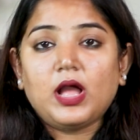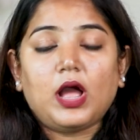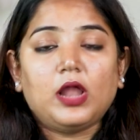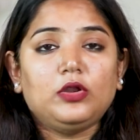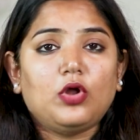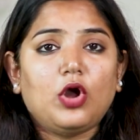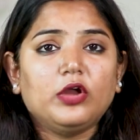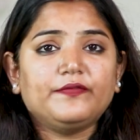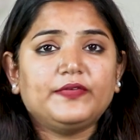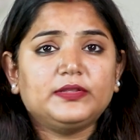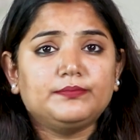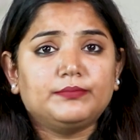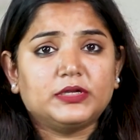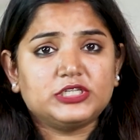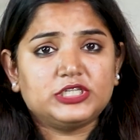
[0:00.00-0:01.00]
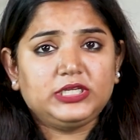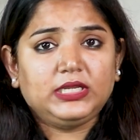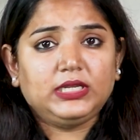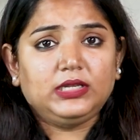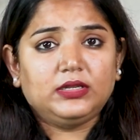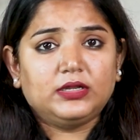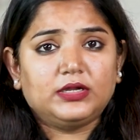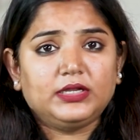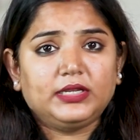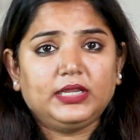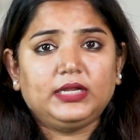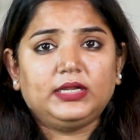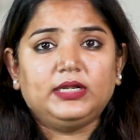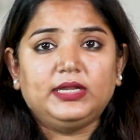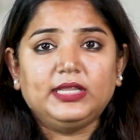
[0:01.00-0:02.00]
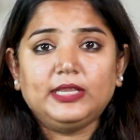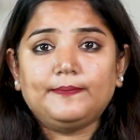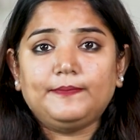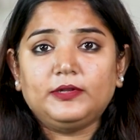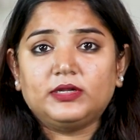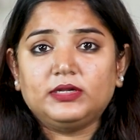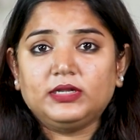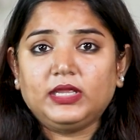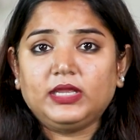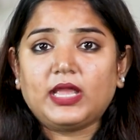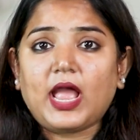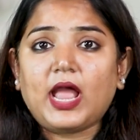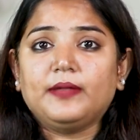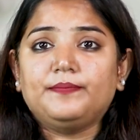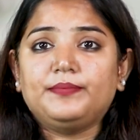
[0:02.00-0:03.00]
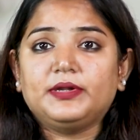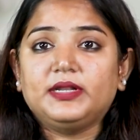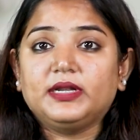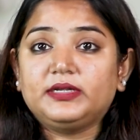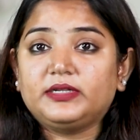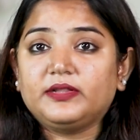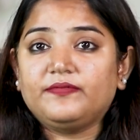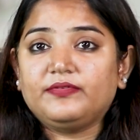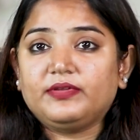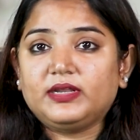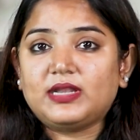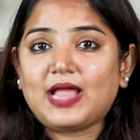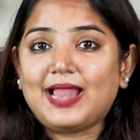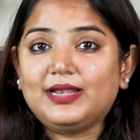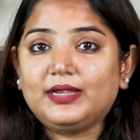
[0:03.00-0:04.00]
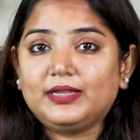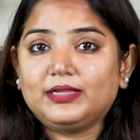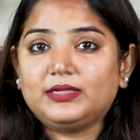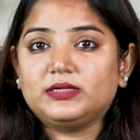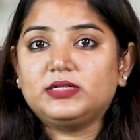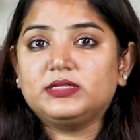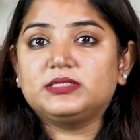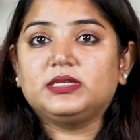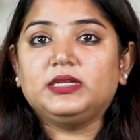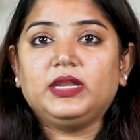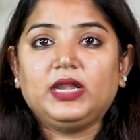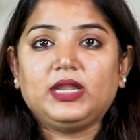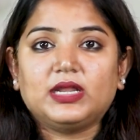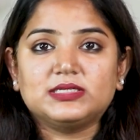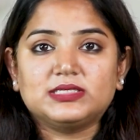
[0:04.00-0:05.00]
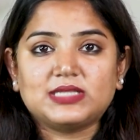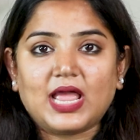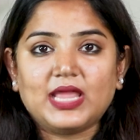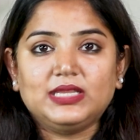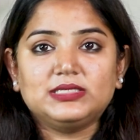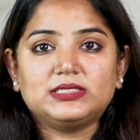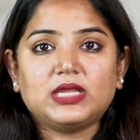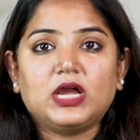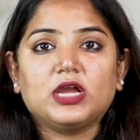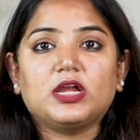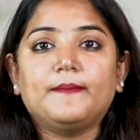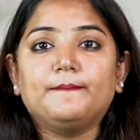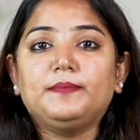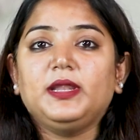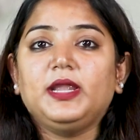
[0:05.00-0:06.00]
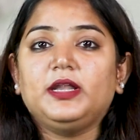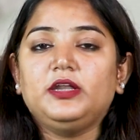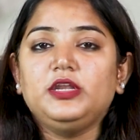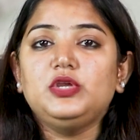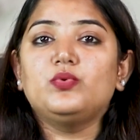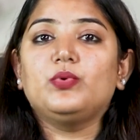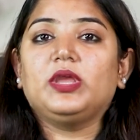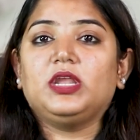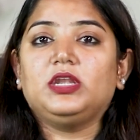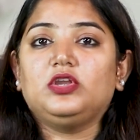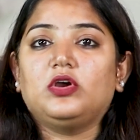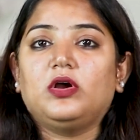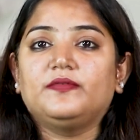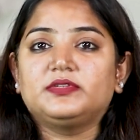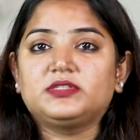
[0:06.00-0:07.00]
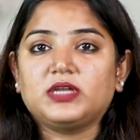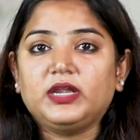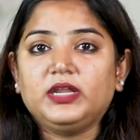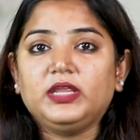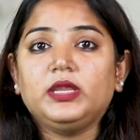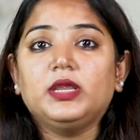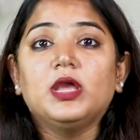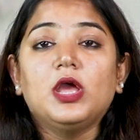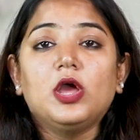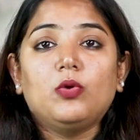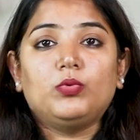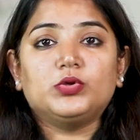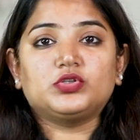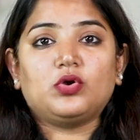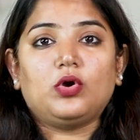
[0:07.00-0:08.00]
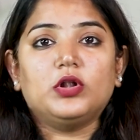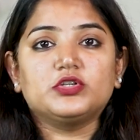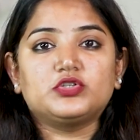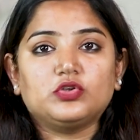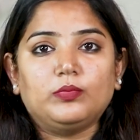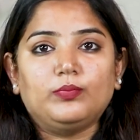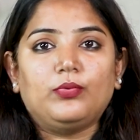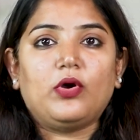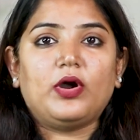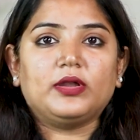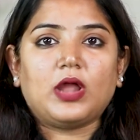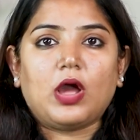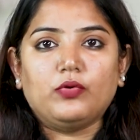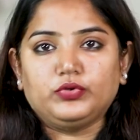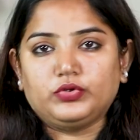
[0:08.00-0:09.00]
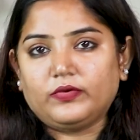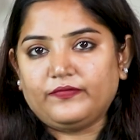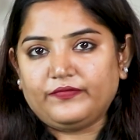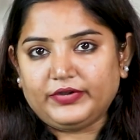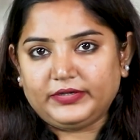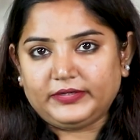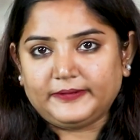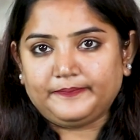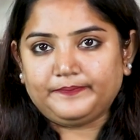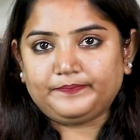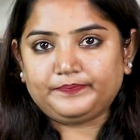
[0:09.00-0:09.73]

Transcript: Along with machine learning, deep learning, and predictive analytics, data science, a complete new area of study was also born out of it.